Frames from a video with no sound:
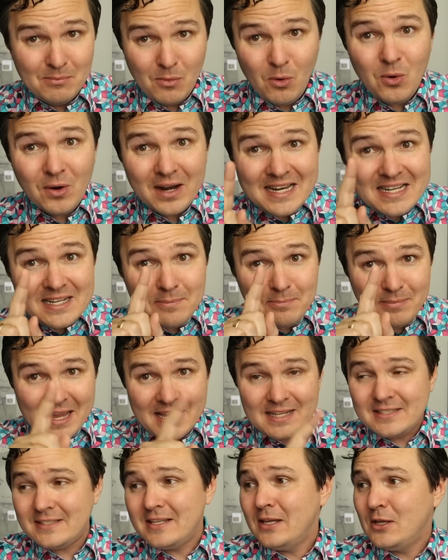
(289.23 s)
more and
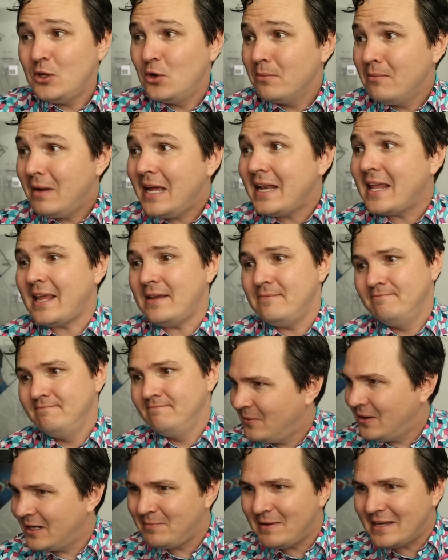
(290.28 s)
debase your money.
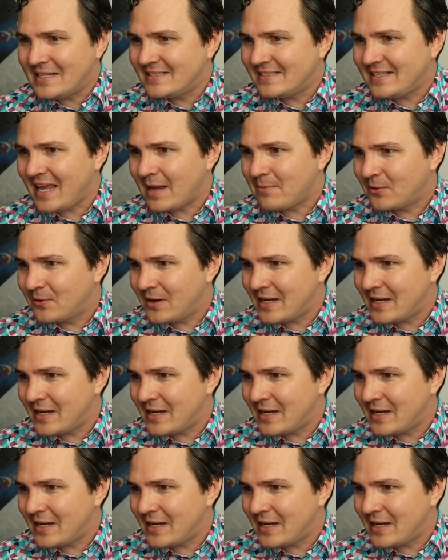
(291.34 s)
What a big scam,